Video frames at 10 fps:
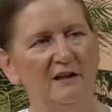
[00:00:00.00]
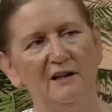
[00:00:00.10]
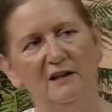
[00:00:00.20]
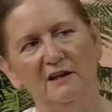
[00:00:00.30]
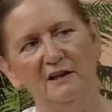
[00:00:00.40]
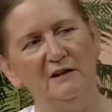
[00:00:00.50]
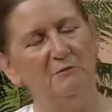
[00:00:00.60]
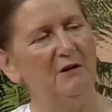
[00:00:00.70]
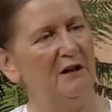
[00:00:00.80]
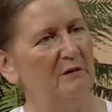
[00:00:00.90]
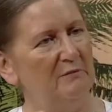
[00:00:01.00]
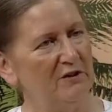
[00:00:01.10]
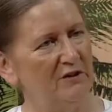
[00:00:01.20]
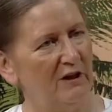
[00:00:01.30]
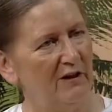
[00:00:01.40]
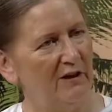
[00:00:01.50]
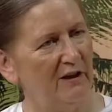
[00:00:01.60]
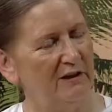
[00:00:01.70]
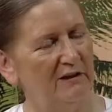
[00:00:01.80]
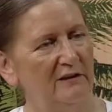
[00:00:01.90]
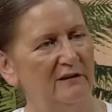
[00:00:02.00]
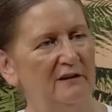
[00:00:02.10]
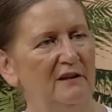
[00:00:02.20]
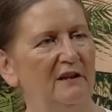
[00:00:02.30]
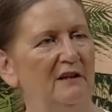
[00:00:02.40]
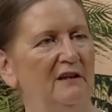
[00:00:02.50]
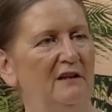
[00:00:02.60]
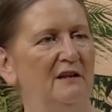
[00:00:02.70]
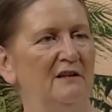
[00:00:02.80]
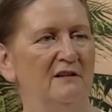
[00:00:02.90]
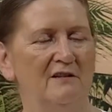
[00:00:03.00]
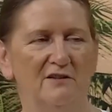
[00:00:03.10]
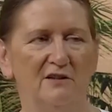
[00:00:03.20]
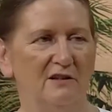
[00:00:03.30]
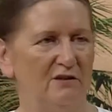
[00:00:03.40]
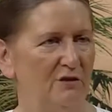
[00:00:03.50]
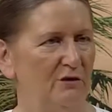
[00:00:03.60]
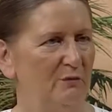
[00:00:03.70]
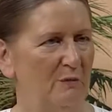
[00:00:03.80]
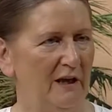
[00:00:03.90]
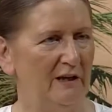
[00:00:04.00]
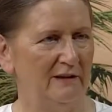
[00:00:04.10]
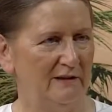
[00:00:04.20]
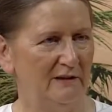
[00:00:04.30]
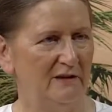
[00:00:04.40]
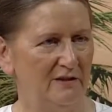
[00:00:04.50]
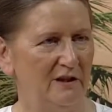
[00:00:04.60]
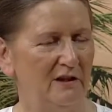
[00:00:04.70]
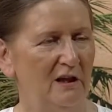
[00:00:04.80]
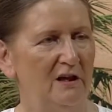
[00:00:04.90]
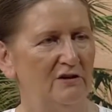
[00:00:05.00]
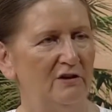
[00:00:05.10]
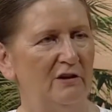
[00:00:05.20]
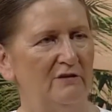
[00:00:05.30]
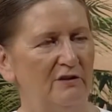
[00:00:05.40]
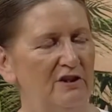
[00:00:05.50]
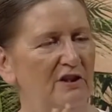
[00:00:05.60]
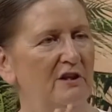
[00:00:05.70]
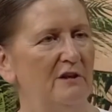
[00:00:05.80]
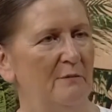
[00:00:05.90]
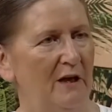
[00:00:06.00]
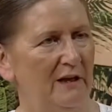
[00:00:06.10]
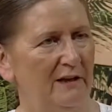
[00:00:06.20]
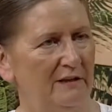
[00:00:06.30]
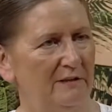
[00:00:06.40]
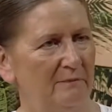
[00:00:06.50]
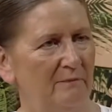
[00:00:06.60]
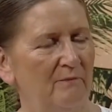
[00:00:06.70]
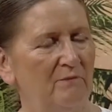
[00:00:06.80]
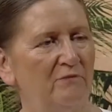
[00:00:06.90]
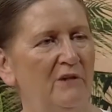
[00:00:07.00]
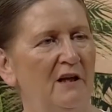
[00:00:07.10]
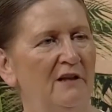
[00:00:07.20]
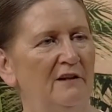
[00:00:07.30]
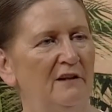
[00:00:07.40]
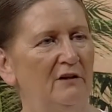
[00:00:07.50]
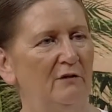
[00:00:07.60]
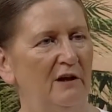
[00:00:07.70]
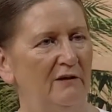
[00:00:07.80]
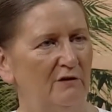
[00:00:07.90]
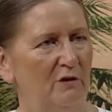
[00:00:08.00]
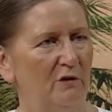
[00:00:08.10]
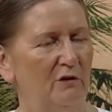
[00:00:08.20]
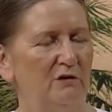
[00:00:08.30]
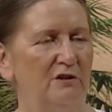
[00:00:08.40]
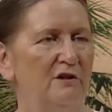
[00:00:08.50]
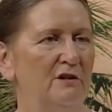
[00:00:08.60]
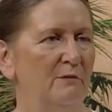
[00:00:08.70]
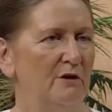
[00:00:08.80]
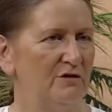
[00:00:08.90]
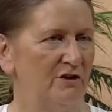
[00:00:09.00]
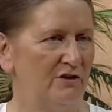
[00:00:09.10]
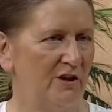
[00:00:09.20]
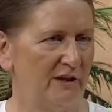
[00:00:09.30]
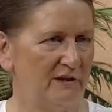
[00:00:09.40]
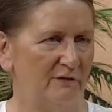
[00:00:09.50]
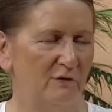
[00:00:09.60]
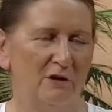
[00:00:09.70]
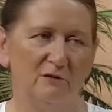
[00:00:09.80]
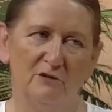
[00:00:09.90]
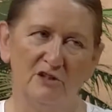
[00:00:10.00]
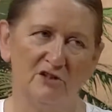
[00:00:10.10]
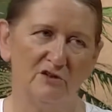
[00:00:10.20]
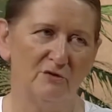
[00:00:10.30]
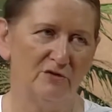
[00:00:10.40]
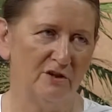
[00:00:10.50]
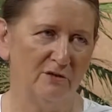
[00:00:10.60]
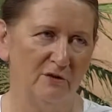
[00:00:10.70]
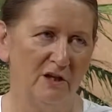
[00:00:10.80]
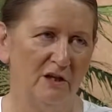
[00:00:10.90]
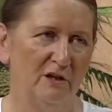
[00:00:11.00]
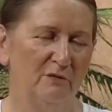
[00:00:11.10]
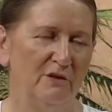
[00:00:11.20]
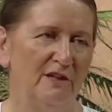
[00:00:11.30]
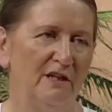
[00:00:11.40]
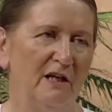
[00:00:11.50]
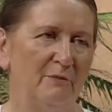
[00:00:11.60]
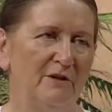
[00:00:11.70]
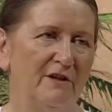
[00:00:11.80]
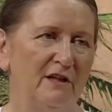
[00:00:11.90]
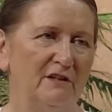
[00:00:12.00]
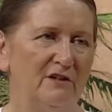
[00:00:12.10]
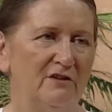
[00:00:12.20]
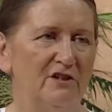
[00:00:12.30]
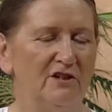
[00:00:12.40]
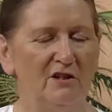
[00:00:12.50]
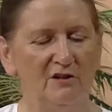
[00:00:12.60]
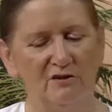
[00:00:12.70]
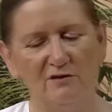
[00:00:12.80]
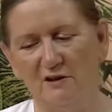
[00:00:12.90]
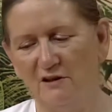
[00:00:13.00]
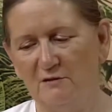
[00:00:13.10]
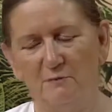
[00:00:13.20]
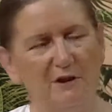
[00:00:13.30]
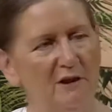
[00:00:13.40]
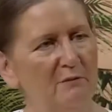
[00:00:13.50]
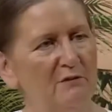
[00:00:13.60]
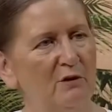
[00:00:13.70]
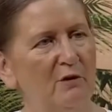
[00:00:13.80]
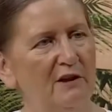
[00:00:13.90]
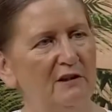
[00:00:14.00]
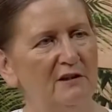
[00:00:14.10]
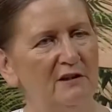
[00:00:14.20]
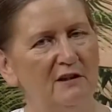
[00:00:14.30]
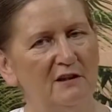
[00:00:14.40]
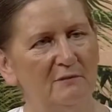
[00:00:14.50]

he becomes Narayan, he is the true man, you see. So you have Krishna the man, and then you have God, the most attractive one, which is also with the epithet Krishna. So this becomes quite